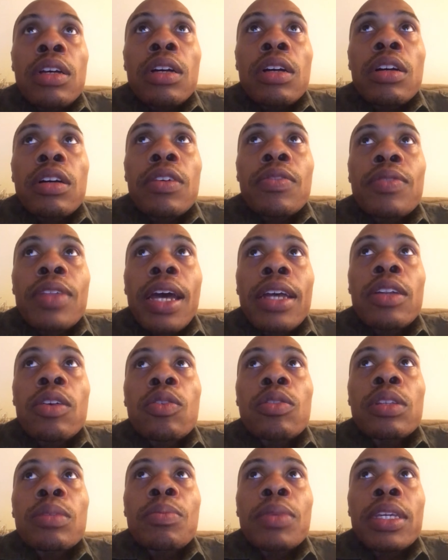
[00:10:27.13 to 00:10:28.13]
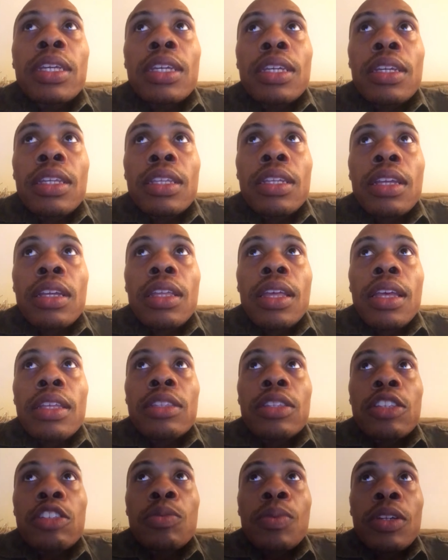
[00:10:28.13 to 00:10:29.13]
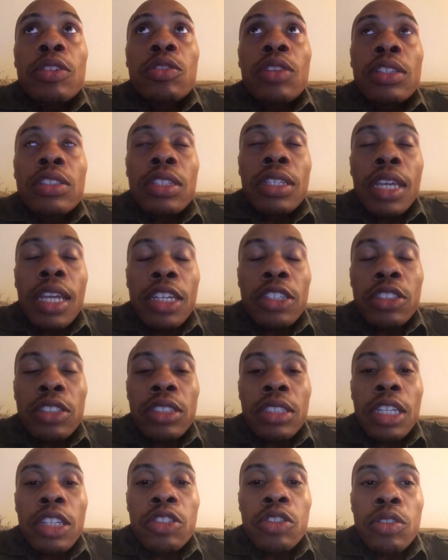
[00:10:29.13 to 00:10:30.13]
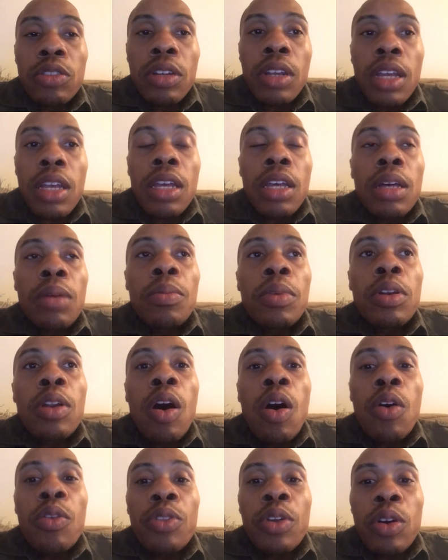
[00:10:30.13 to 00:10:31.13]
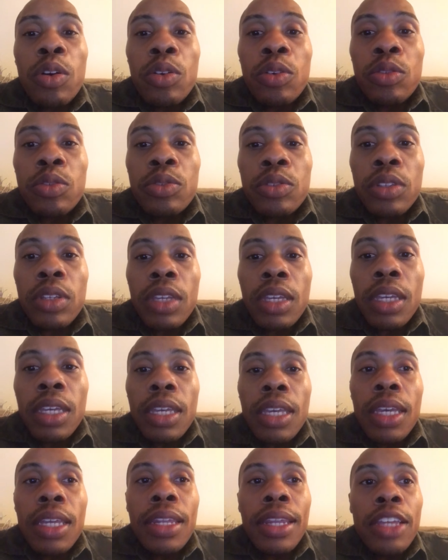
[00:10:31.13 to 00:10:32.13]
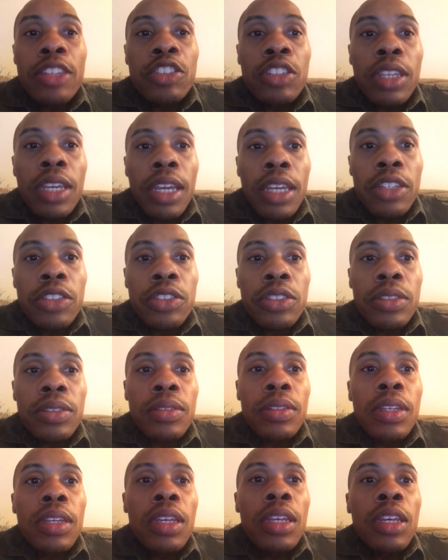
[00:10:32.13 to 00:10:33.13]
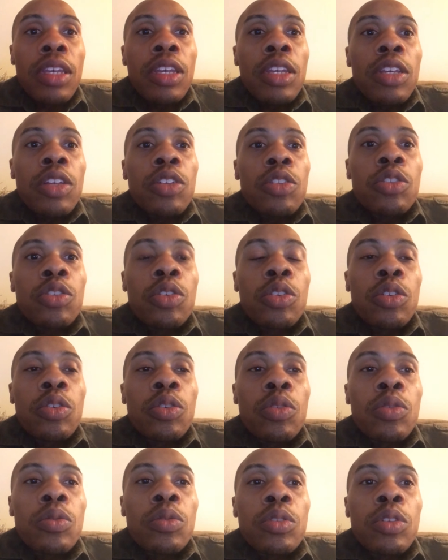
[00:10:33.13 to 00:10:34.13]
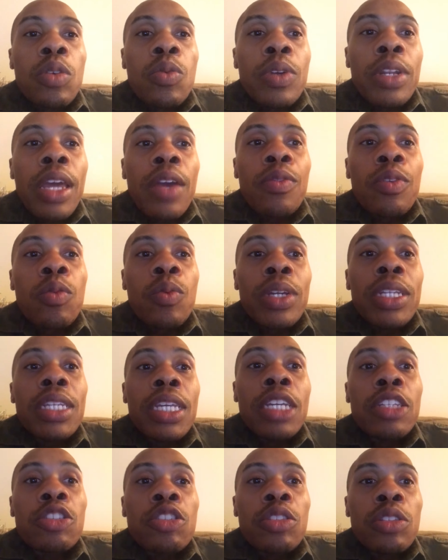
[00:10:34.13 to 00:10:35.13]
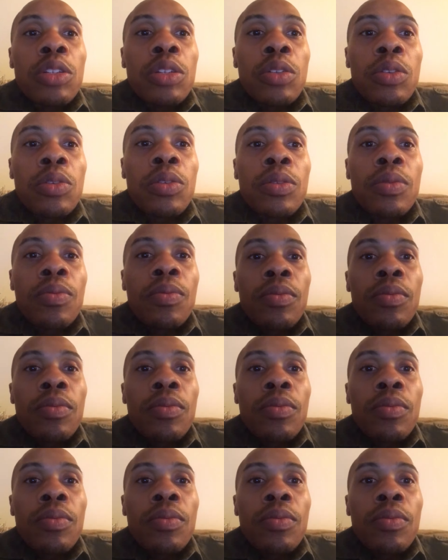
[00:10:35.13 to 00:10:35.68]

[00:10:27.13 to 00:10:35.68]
of not only me, the special education teacher, but all those in education to do whatever we need to do